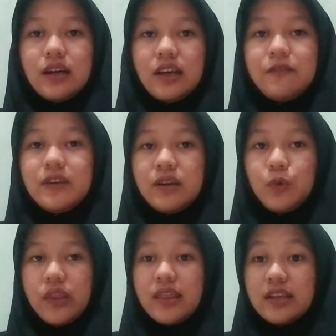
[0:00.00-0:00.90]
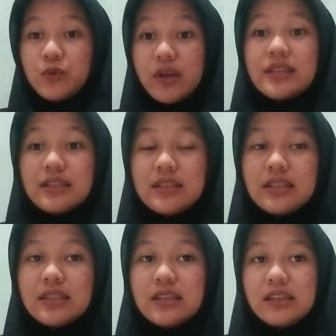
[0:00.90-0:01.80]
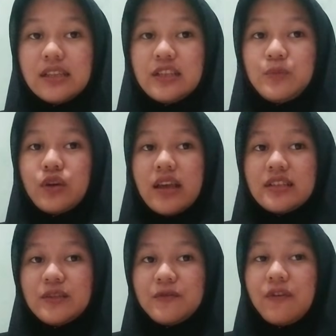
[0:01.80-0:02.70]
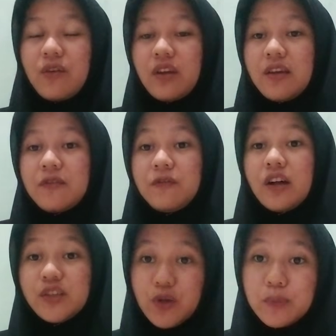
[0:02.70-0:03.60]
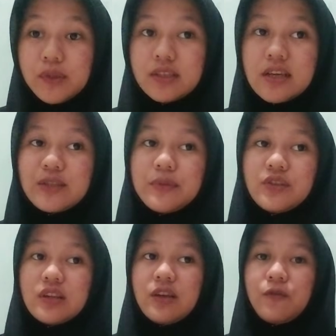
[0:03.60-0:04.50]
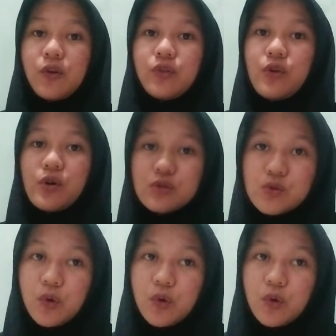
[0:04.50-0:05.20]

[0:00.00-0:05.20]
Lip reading: even with these weaknesses, this book is very valuable, especially for those